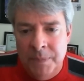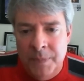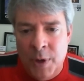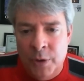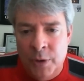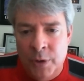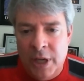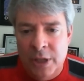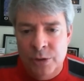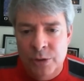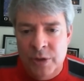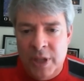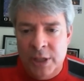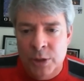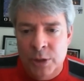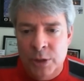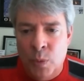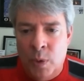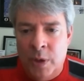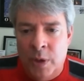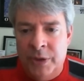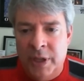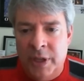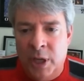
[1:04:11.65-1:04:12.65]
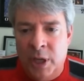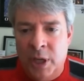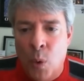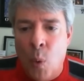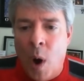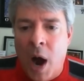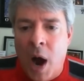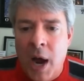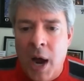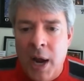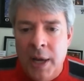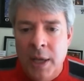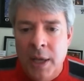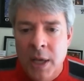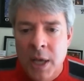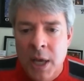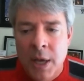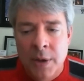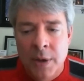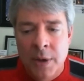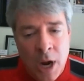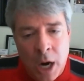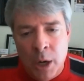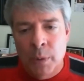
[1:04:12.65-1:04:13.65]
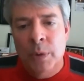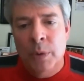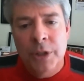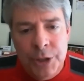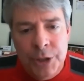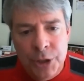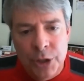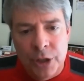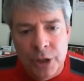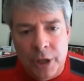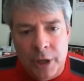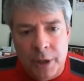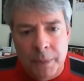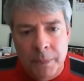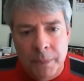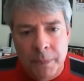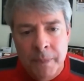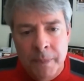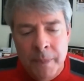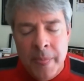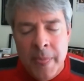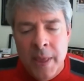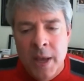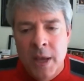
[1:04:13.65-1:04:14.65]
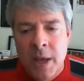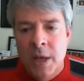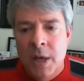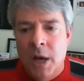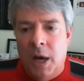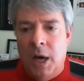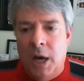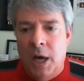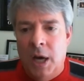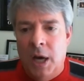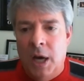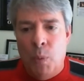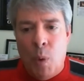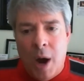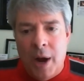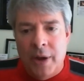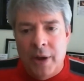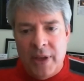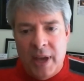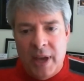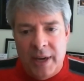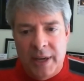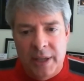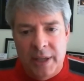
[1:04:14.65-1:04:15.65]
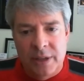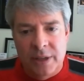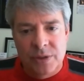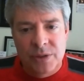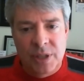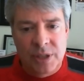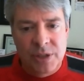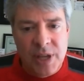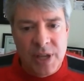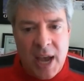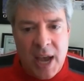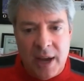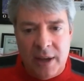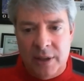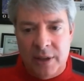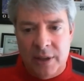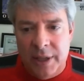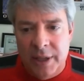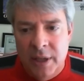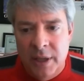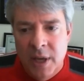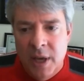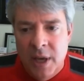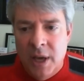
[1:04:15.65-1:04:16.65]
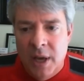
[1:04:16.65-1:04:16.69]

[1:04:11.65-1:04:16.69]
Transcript: Okay, so that's one thing. Why? Not really sure uh, why that is exactly.